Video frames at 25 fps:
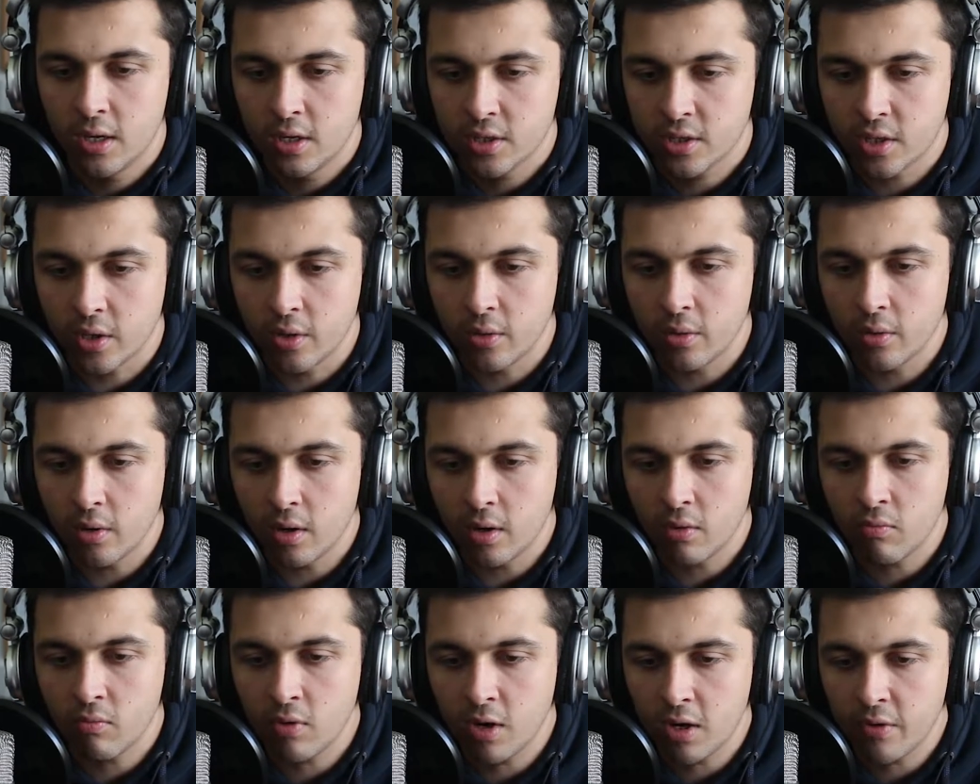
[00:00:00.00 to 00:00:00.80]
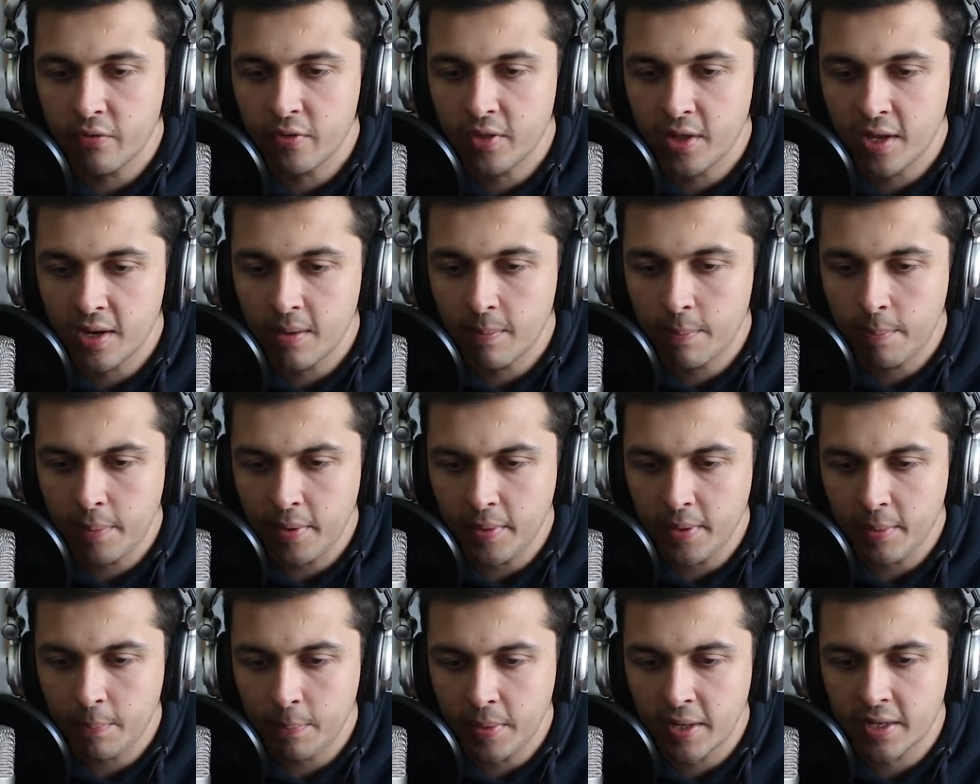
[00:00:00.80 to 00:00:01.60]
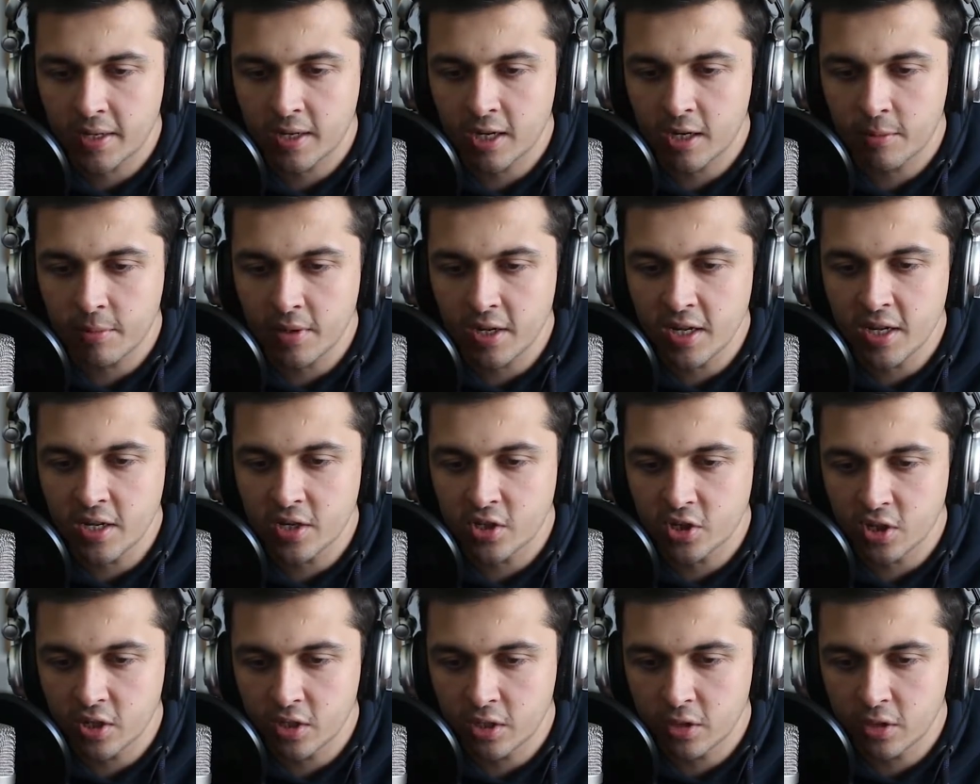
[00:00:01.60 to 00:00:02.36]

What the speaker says: So rather than picking up each